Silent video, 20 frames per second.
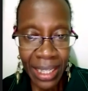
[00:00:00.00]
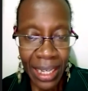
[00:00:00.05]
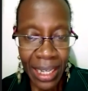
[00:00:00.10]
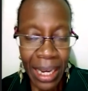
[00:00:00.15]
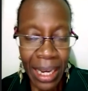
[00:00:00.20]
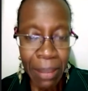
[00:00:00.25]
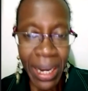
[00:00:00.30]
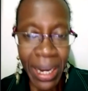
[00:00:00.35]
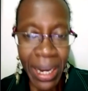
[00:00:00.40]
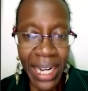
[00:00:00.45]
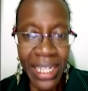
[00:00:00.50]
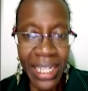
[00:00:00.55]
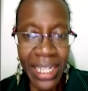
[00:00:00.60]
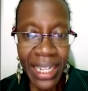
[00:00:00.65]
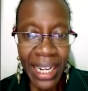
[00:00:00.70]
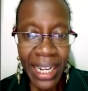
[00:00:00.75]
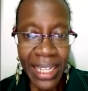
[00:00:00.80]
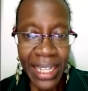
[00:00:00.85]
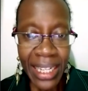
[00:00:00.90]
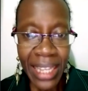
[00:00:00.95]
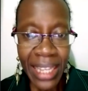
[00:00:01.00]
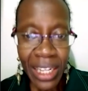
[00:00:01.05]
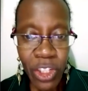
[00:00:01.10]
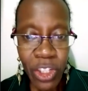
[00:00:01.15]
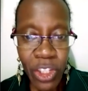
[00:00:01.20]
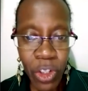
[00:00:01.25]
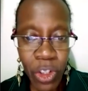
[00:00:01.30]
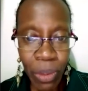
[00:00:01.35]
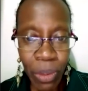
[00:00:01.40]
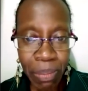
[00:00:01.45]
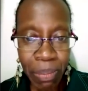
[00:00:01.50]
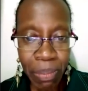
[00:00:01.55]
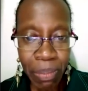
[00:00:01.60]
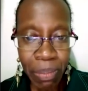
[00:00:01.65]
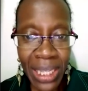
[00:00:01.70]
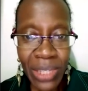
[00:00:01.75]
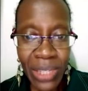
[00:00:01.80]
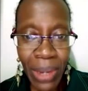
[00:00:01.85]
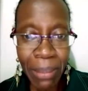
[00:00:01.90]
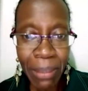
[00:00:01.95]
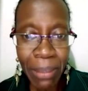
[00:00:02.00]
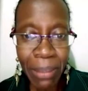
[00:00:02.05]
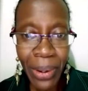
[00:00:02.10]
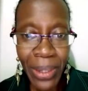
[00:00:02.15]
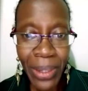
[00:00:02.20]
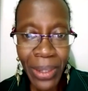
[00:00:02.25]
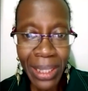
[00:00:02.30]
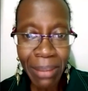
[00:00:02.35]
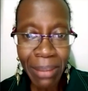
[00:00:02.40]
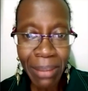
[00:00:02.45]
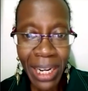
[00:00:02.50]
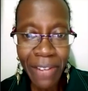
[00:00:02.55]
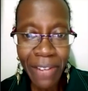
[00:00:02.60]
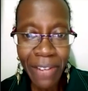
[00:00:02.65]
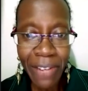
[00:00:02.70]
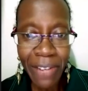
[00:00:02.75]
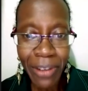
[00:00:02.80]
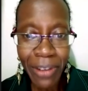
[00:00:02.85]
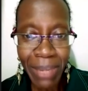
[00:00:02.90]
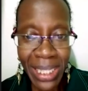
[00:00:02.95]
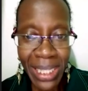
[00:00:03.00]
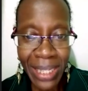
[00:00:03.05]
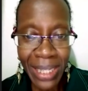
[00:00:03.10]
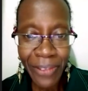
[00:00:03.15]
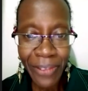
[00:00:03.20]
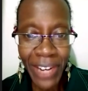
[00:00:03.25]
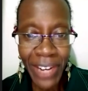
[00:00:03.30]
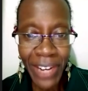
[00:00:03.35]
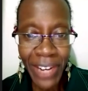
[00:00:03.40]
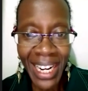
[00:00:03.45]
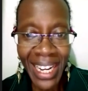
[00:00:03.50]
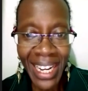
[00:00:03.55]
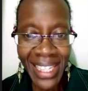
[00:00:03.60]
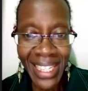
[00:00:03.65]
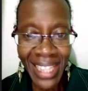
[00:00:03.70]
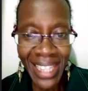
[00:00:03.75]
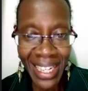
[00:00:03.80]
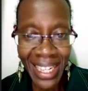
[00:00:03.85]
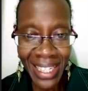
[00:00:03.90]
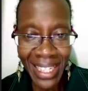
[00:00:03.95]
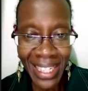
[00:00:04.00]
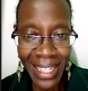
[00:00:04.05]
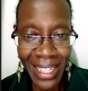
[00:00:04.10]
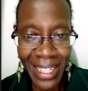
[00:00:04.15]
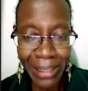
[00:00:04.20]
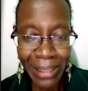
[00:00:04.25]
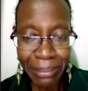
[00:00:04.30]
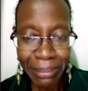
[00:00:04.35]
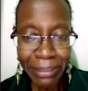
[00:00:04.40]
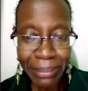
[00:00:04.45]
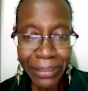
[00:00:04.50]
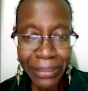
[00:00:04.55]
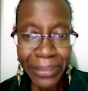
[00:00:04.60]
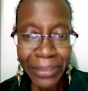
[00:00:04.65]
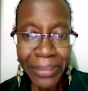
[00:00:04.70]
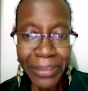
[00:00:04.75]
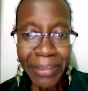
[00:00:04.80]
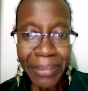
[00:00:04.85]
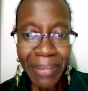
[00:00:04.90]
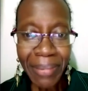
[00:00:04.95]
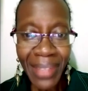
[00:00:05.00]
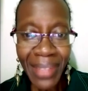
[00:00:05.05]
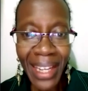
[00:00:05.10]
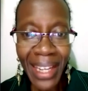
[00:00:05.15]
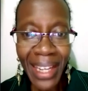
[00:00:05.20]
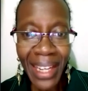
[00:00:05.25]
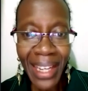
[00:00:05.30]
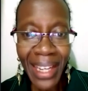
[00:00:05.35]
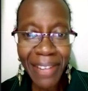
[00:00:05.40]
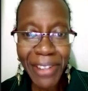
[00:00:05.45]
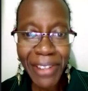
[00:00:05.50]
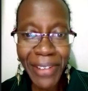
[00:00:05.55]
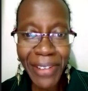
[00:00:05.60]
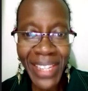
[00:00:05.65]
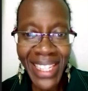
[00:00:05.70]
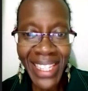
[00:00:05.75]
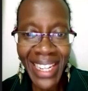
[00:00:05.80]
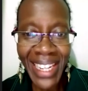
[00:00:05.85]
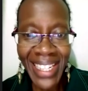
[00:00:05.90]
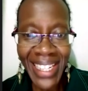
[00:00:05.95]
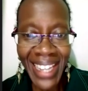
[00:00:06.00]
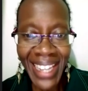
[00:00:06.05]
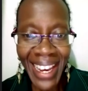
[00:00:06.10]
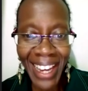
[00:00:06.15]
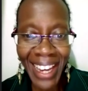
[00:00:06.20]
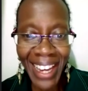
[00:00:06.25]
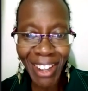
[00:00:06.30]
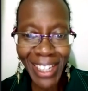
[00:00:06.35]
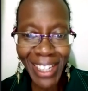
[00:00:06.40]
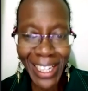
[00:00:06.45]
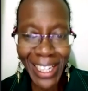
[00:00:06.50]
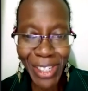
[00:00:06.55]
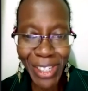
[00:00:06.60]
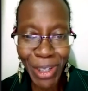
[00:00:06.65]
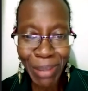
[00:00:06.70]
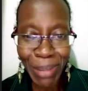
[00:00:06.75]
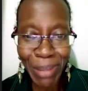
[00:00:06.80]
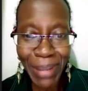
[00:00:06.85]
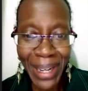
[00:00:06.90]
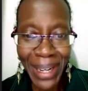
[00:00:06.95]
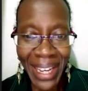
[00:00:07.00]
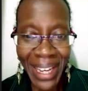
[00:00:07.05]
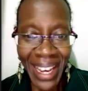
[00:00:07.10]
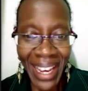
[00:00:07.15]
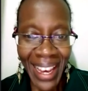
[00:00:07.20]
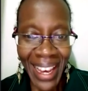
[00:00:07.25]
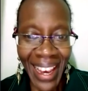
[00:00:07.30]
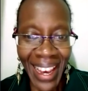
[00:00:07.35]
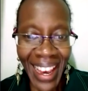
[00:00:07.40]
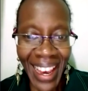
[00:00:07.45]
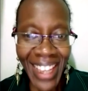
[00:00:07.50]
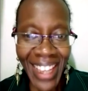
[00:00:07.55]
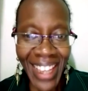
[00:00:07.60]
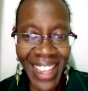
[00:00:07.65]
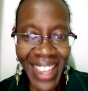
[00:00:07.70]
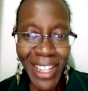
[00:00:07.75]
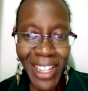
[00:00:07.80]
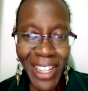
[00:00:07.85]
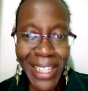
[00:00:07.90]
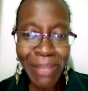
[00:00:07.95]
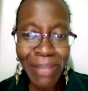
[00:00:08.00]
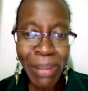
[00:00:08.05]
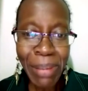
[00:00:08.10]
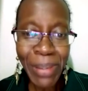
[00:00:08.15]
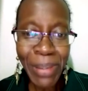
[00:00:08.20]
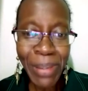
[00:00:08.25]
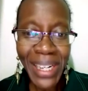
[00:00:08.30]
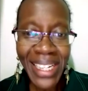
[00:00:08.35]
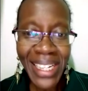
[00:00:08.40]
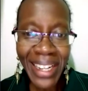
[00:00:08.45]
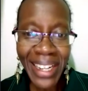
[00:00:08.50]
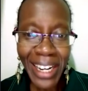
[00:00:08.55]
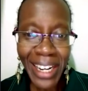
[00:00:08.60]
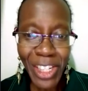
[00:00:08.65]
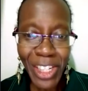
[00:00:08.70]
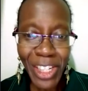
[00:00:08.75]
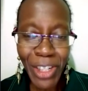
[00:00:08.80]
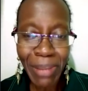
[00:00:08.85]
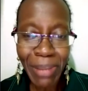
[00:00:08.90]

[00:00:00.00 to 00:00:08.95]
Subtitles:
but I didn't let that stop me. So I borrowed the money from a friend and I started. A few weeks later, I got a job. I enjoyed the people interaction my